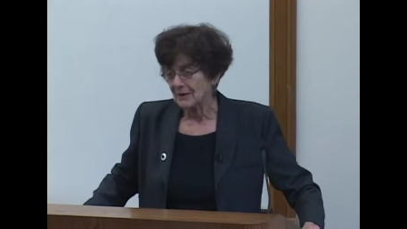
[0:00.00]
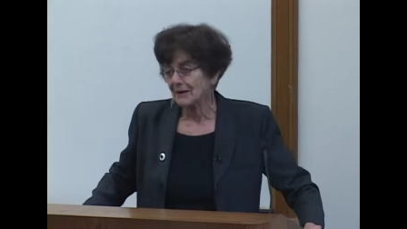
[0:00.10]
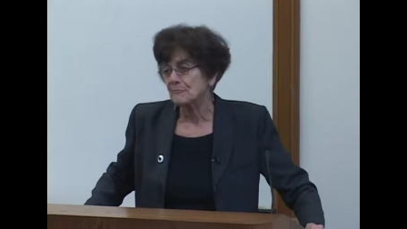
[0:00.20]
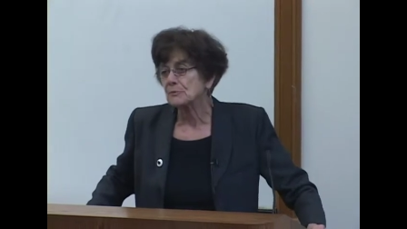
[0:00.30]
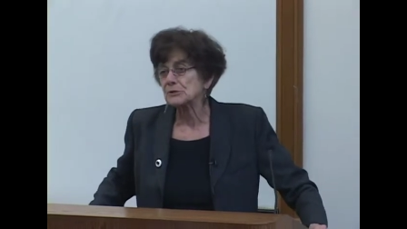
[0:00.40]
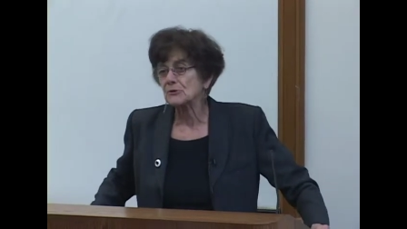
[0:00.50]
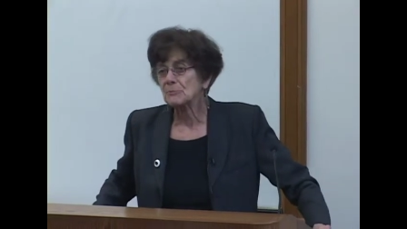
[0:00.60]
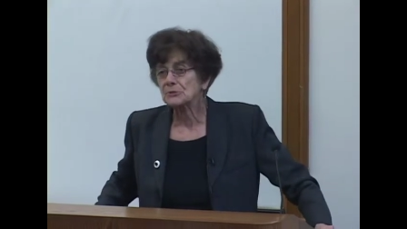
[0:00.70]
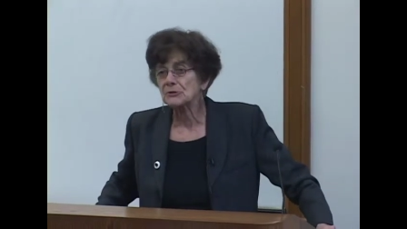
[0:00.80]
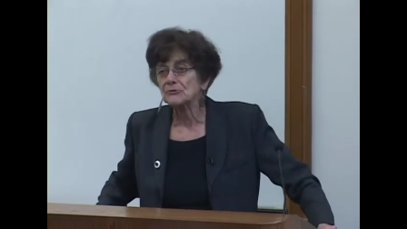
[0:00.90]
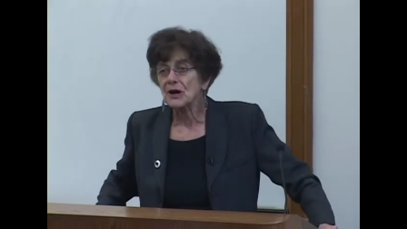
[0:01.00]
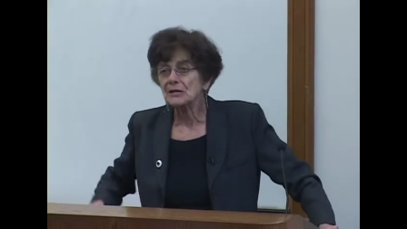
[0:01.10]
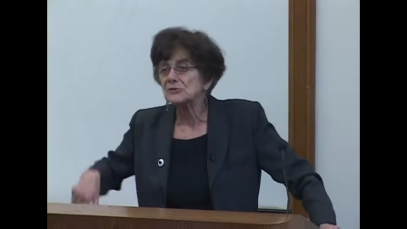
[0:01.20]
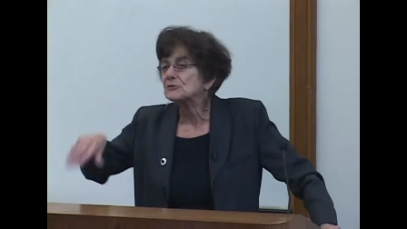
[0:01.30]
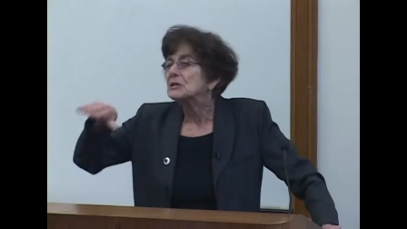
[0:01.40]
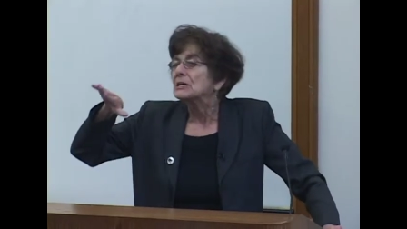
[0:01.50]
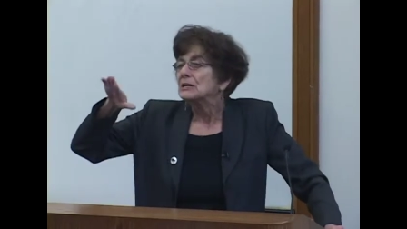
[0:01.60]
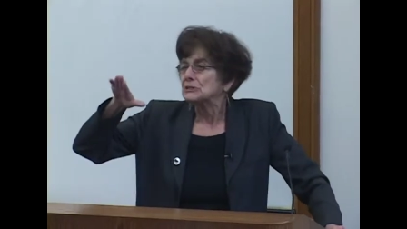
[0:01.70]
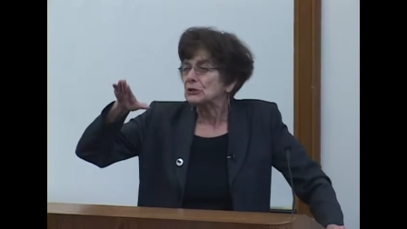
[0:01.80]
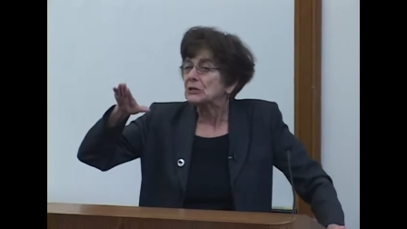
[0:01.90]
of prescription drugs
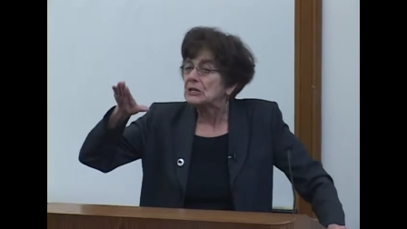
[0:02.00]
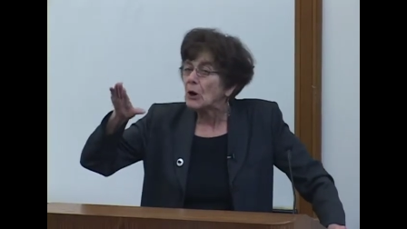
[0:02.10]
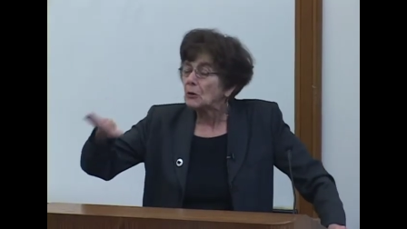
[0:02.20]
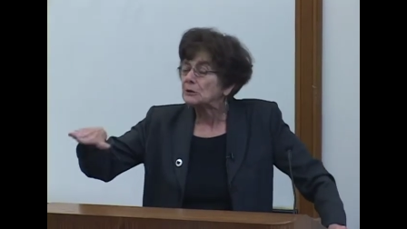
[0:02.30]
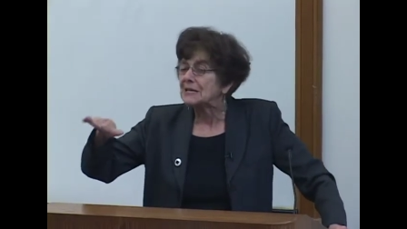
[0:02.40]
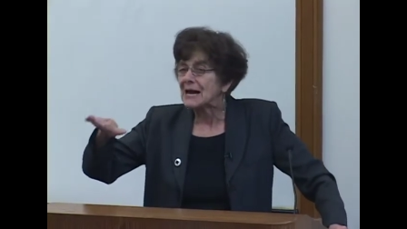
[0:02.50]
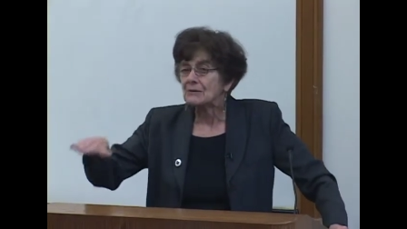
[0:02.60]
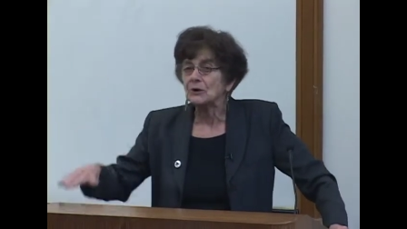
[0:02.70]
to hold down